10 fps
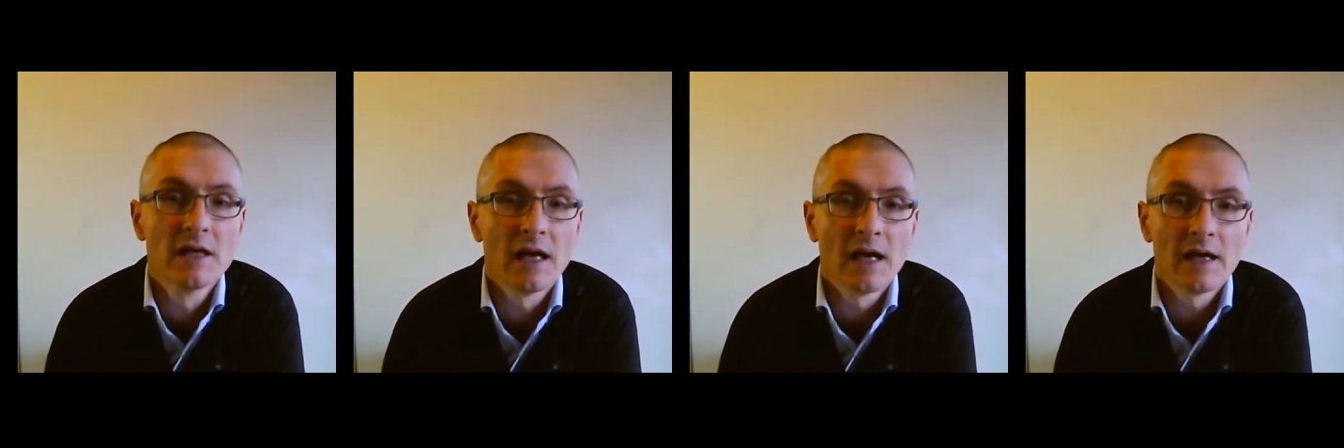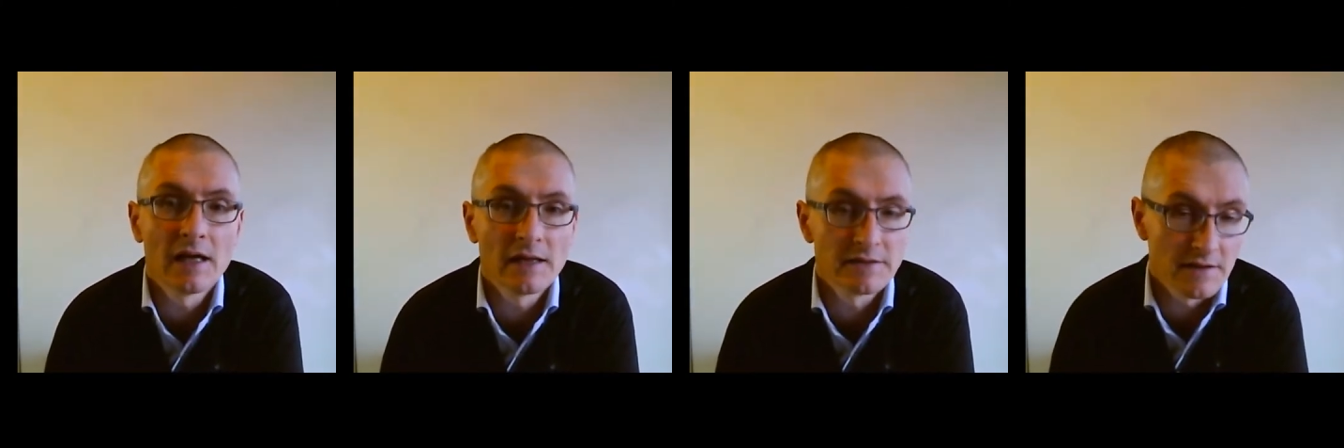
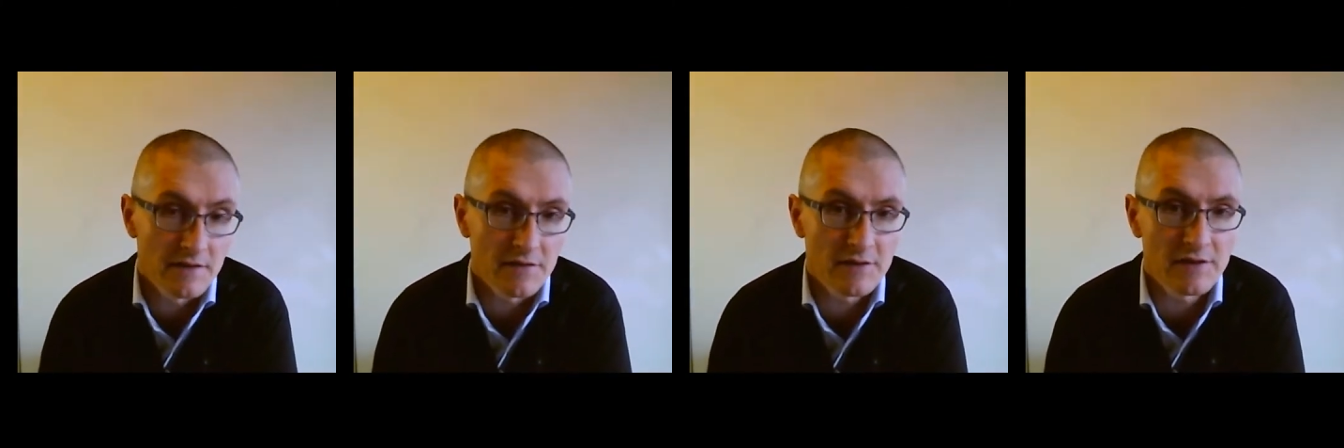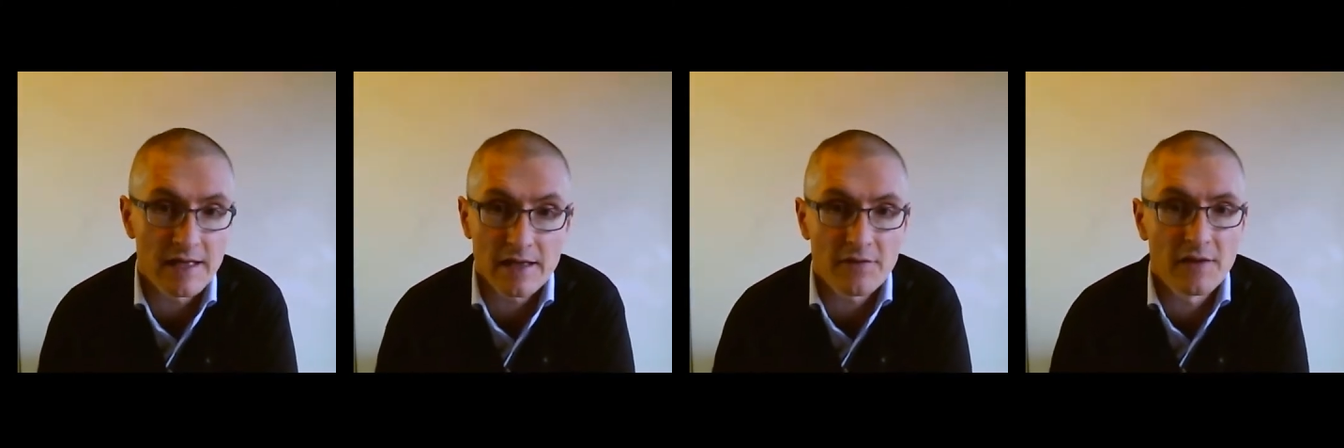and
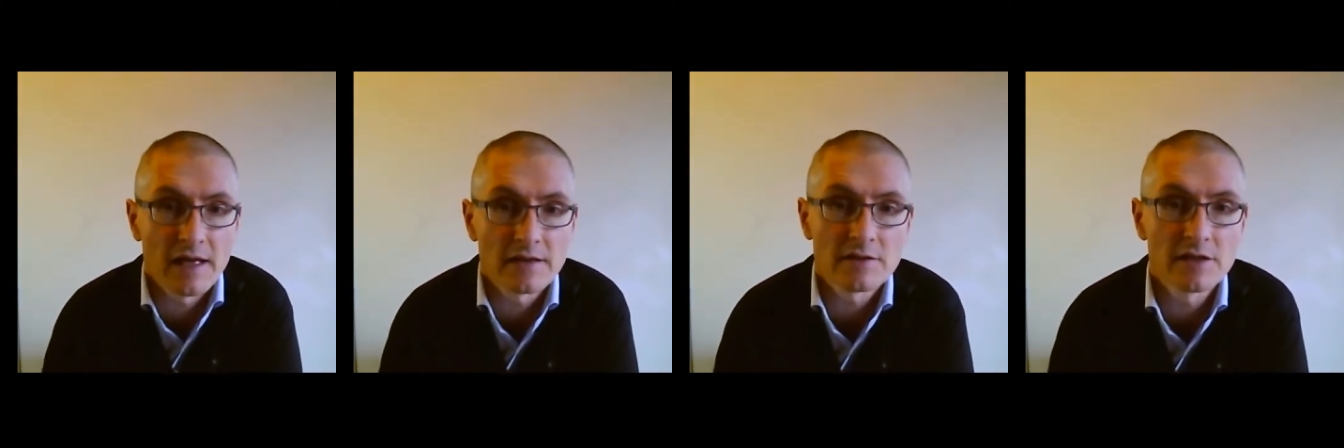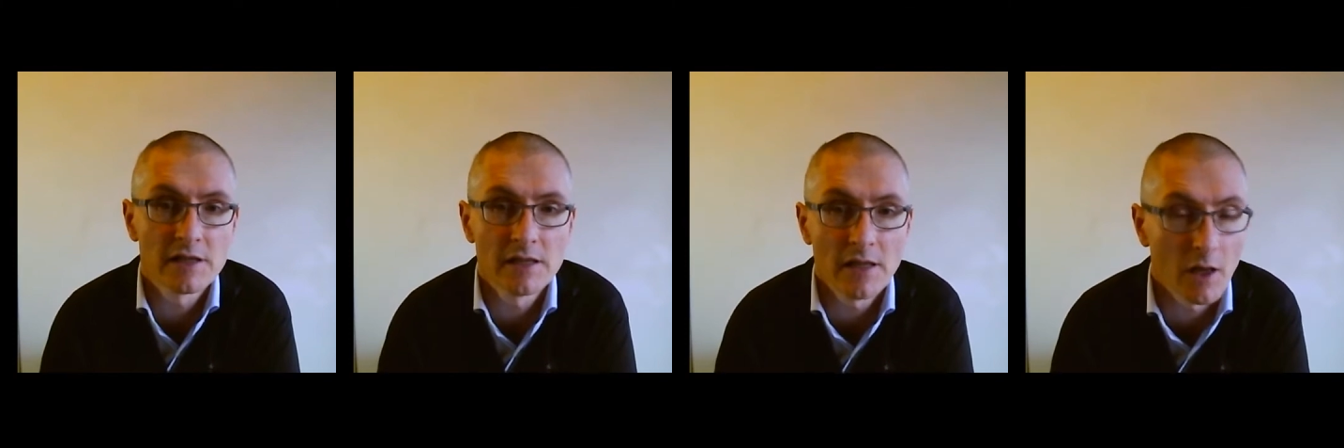think that
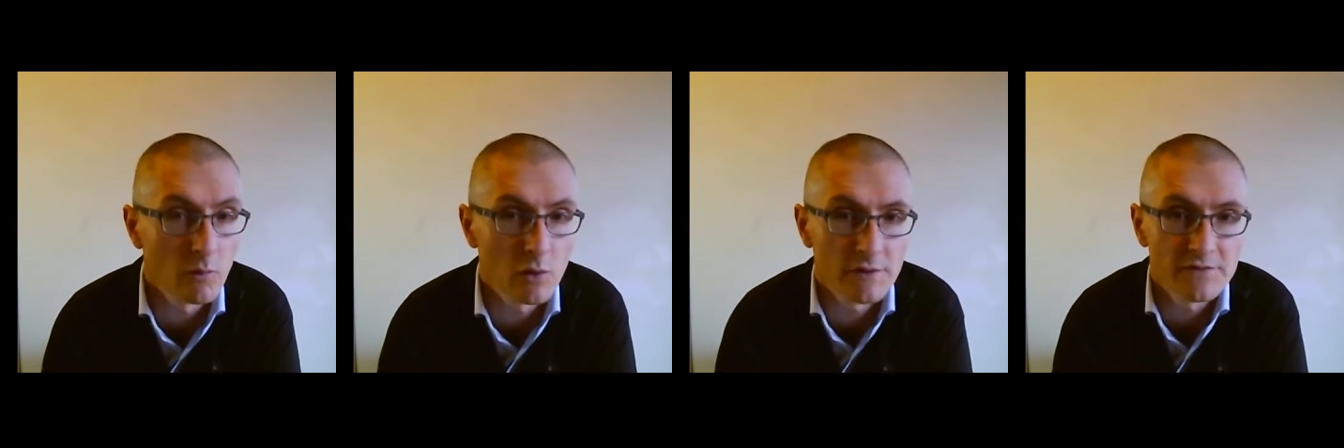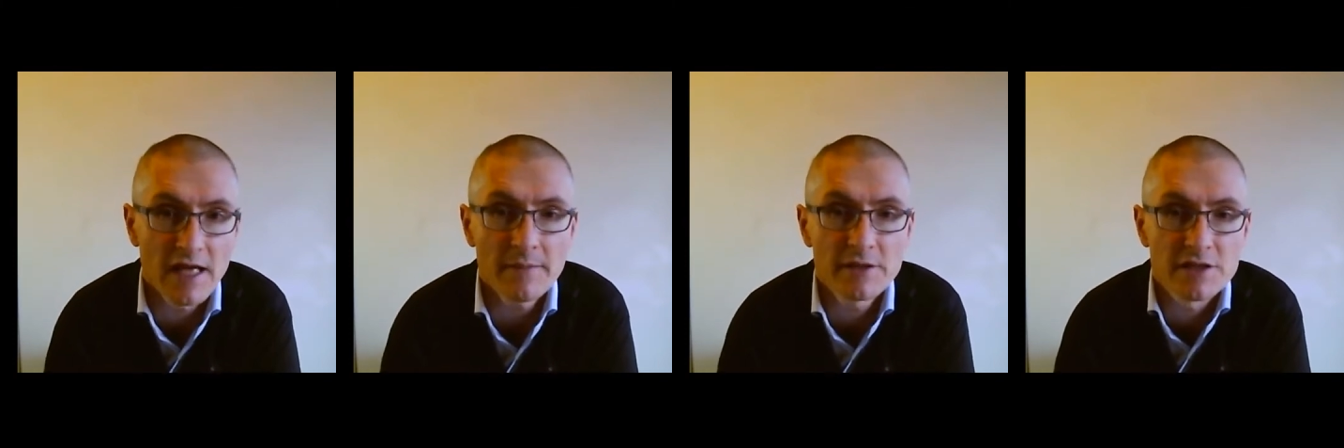the award of
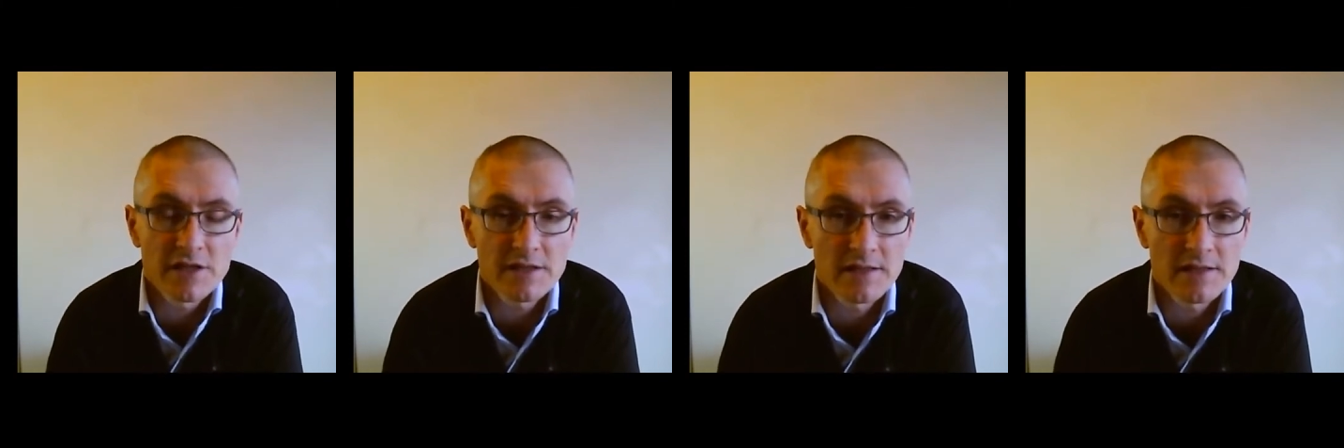damages,